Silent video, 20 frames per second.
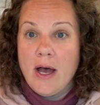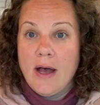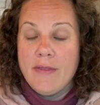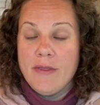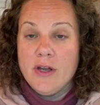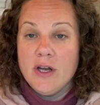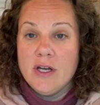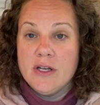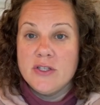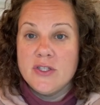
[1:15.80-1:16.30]

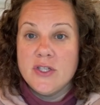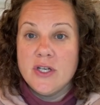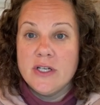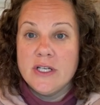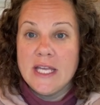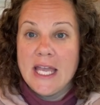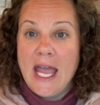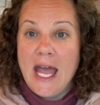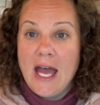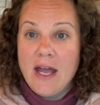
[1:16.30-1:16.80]
there are
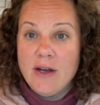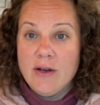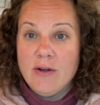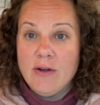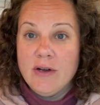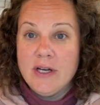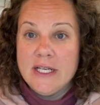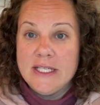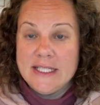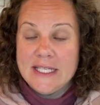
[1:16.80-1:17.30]
certain
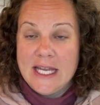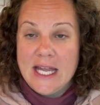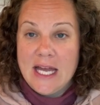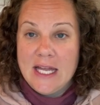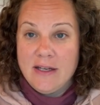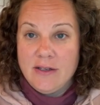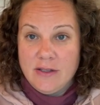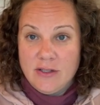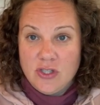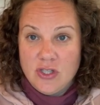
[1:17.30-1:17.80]
categories,
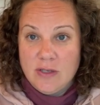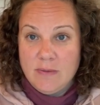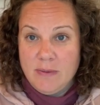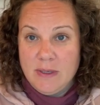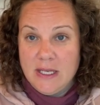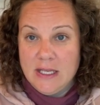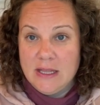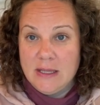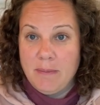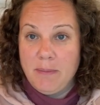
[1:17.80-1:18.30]
again, should
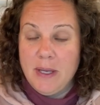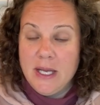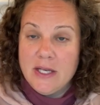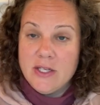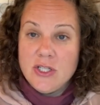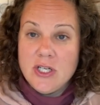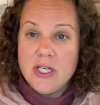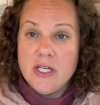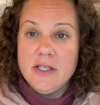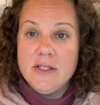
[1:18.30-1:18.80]
be in the
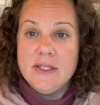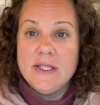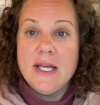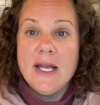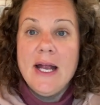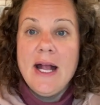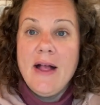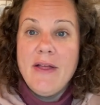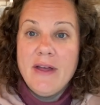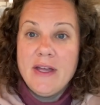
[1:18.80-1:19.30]
pictures,
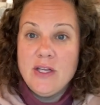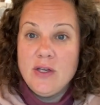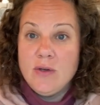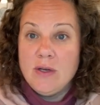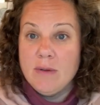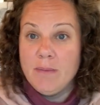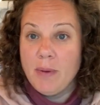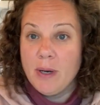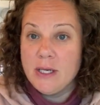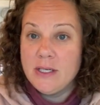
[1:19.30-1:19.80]
that you
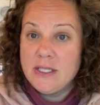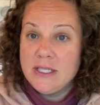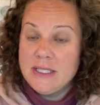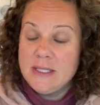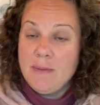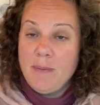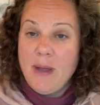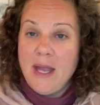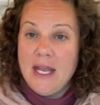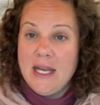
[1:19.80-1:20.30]
can
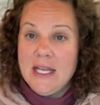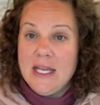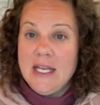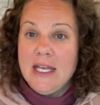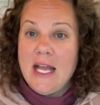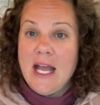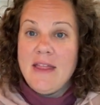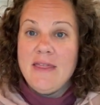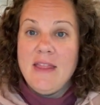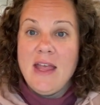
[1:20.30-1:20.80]
participate
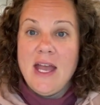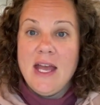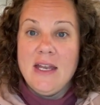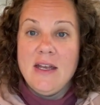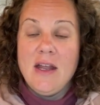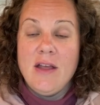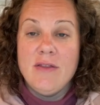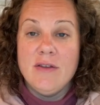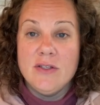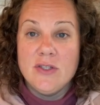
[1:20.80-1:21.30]
in. And
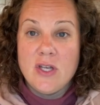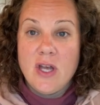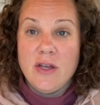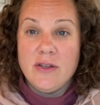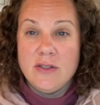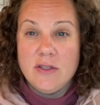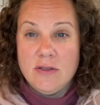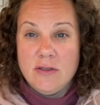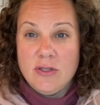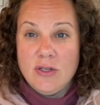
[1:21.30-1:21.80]
then there's
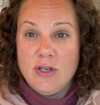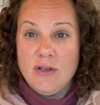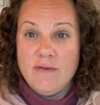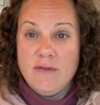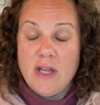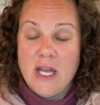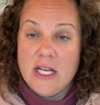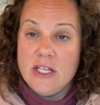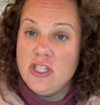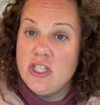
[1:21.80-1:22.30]
also sort
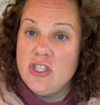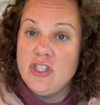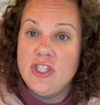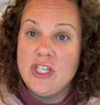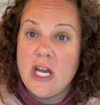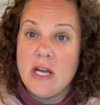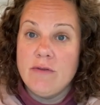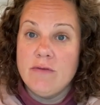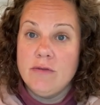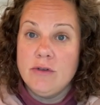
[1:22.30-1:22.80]
of like just
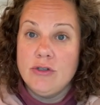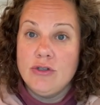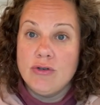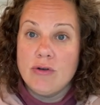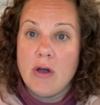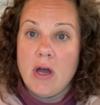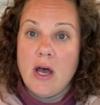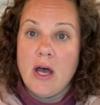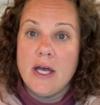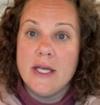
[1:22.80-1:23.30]
general
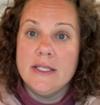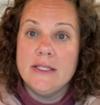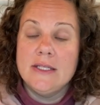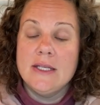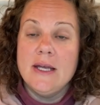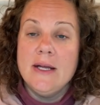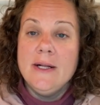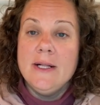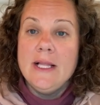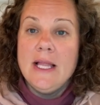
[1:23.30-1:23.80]

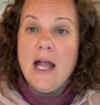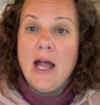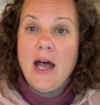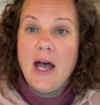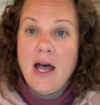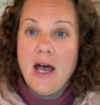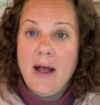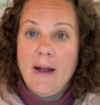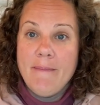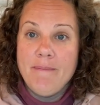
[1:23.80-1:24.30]
draws
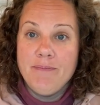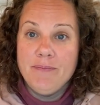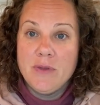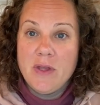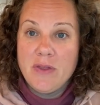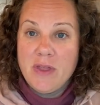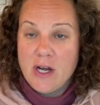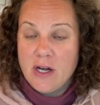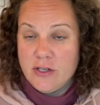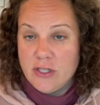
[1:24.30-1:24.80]

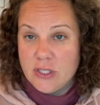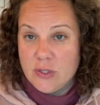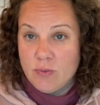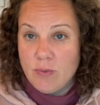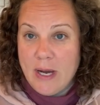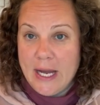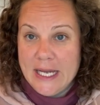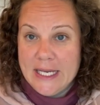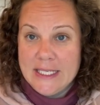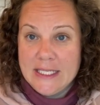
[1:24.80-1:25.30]
that are just
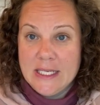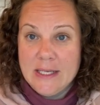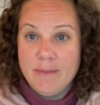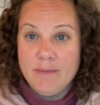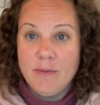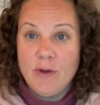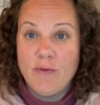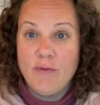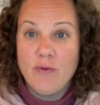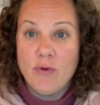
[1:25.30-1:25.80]

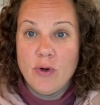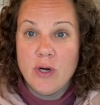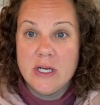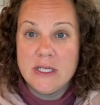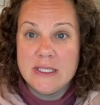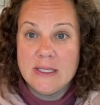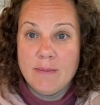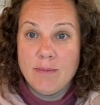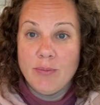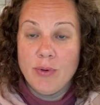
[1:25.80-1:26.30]
random
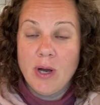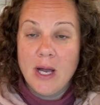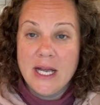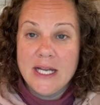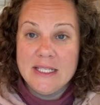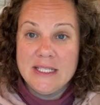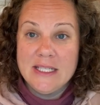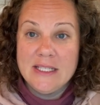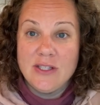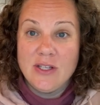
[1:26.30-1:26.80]
for some
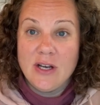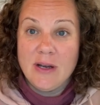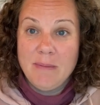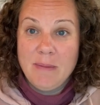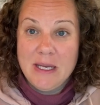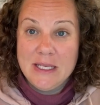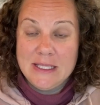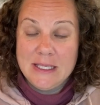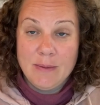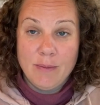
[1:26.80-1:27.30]
prizes. There are
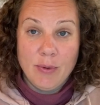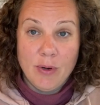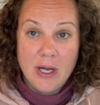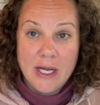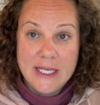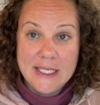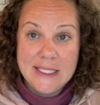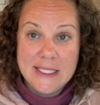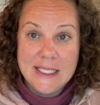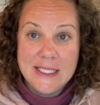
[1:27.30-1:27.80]
amazing
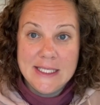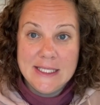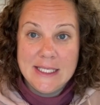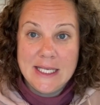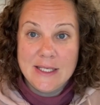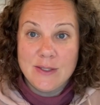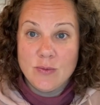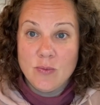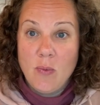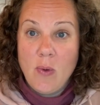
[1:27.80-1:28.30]
prizes
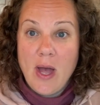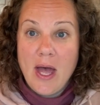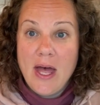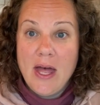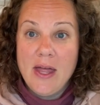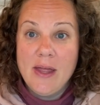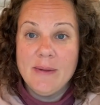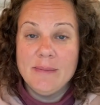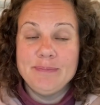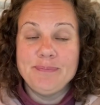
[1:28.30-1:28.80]
as
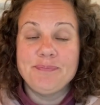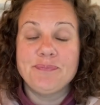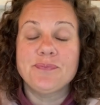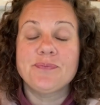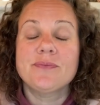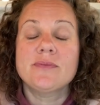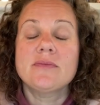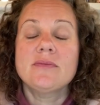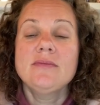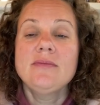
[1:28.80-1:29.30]
well.
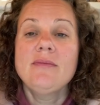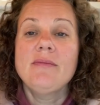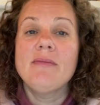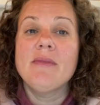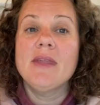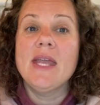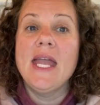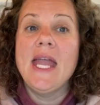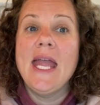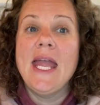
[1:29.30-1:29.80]

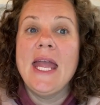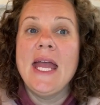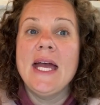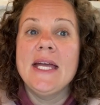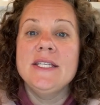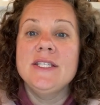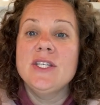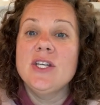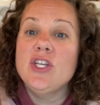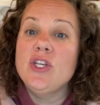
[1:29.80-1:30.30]

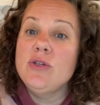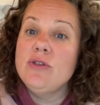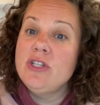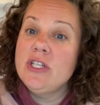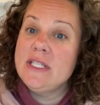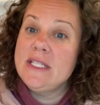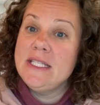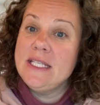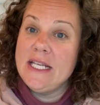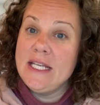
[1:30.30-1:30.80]
And you
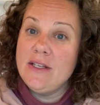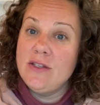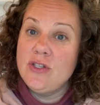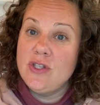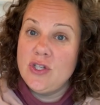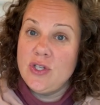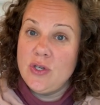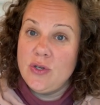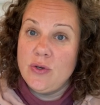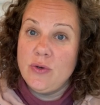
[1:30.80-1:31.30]
just need
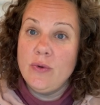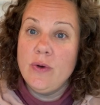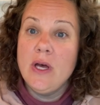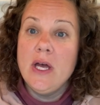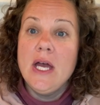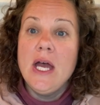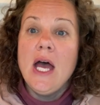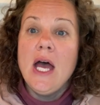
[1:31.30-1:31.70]
to